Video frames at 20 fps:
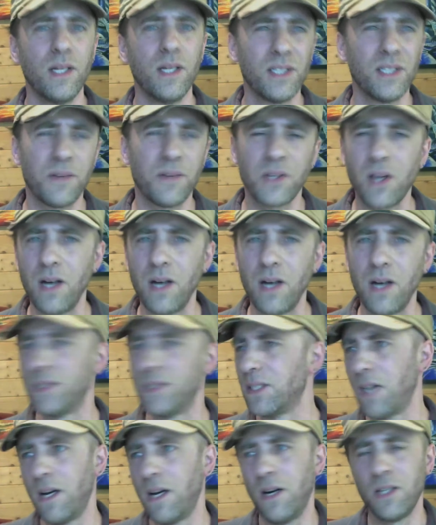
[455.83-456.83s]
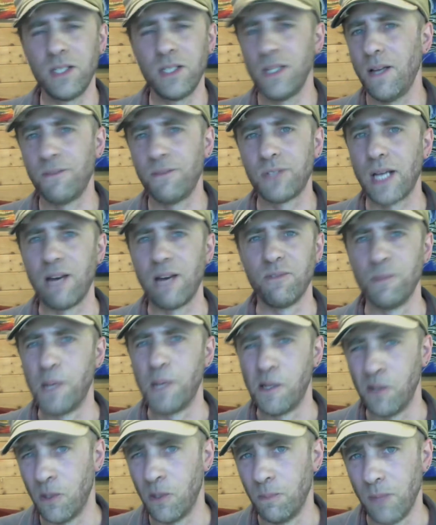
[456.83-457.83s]
You know, the kind of things I'd love to have them
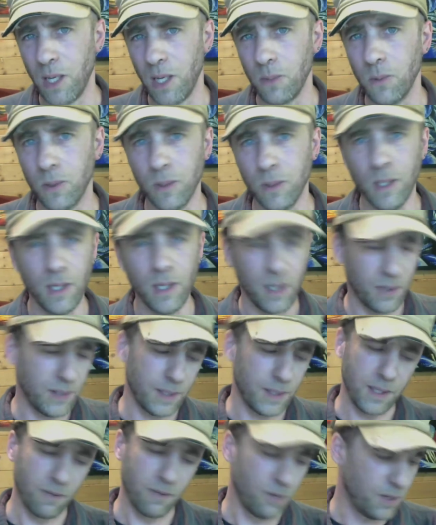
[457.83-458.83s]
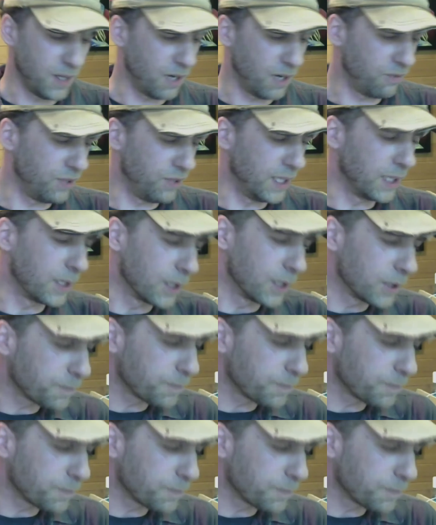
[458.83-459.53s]
on my wall. I think they're really good.